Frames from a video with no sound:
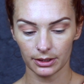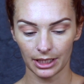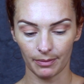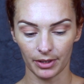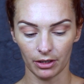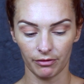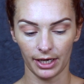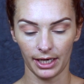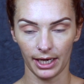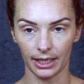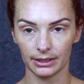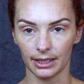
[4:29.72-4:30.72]
Tapping off
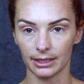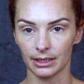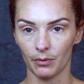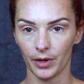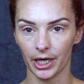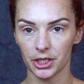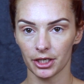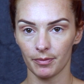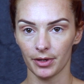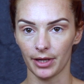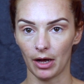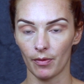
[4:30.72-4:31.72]
any excess, and we're just going
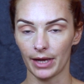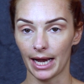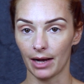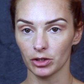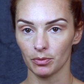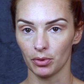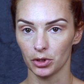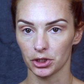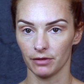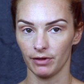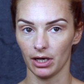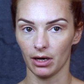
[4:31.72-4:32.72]
to put that on the outer
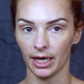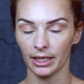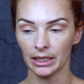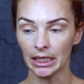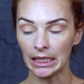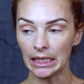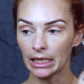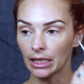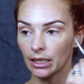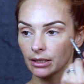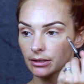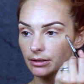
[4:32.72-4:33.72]
portion of the eye.
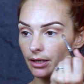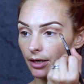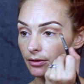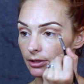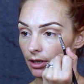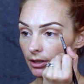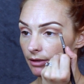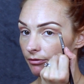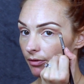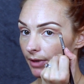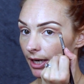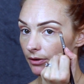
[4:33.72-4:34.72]
So starting
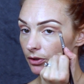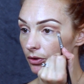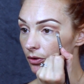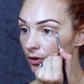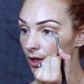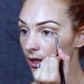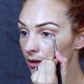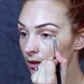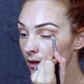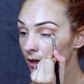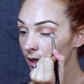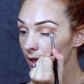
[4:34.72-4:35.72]
from the outer corner,
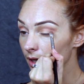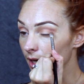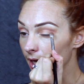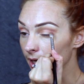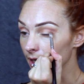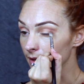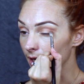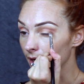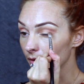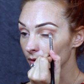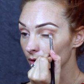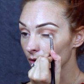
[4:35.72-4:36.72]
laying it
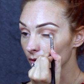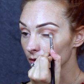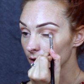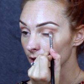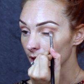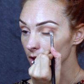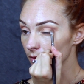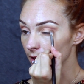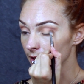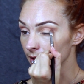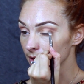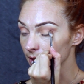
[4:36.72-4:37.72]
down onto the actual
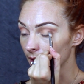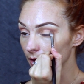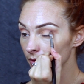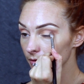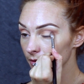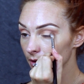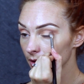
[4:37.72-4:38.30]
lid itself.